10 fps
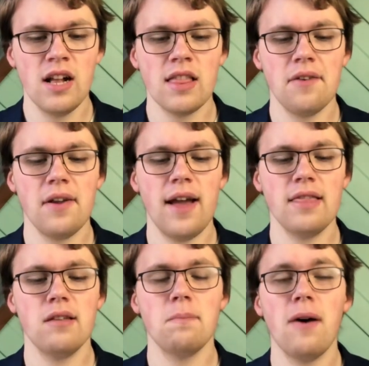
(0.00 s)
Then we
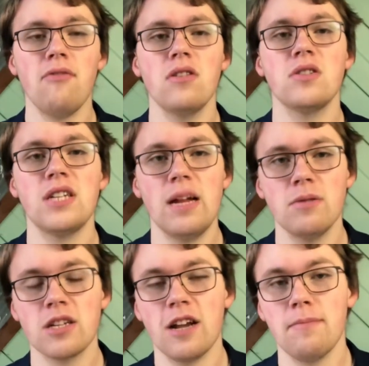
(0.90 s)
had the Buffalo
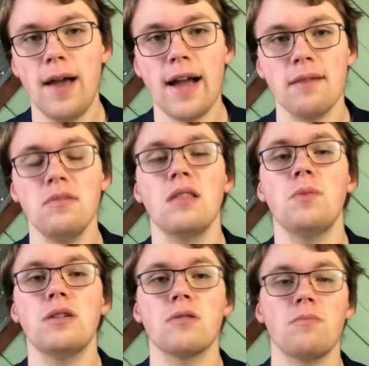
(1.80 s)
Sabres come back and beat the
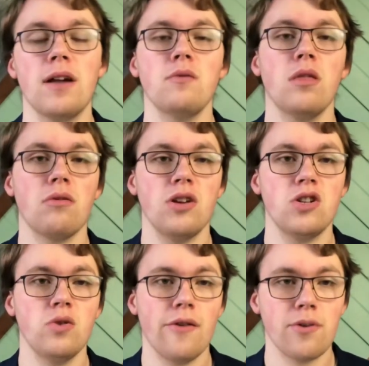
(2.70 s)
Pittsburgh Penguins
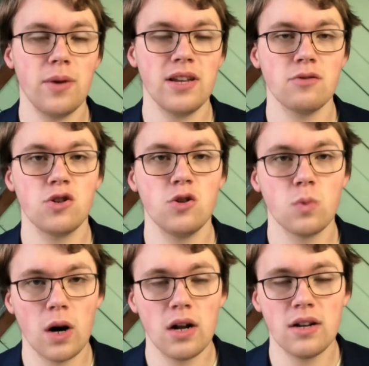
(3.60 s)
3-2 after being down
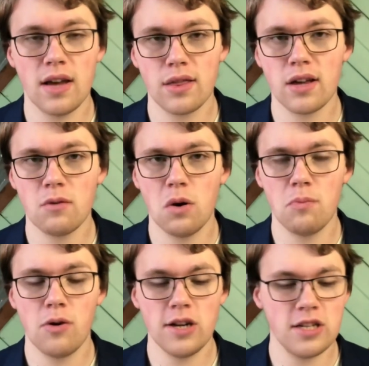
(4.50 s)
2-0 at one
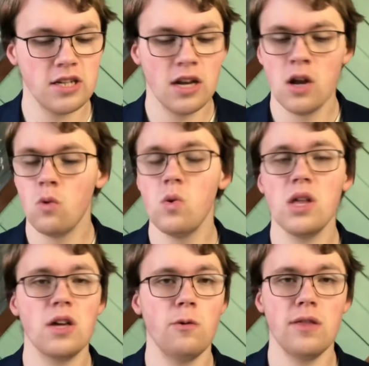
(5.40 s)
point.
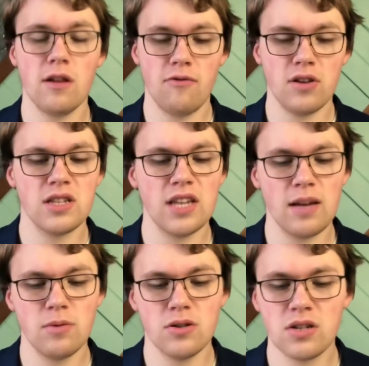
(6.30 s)
Really good win there for the
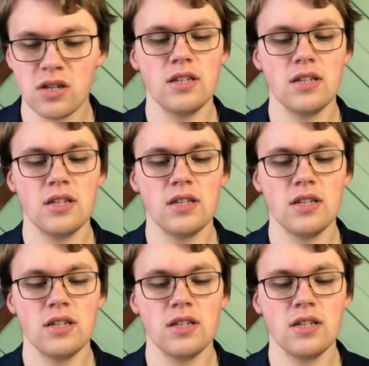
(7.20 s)
Sabres.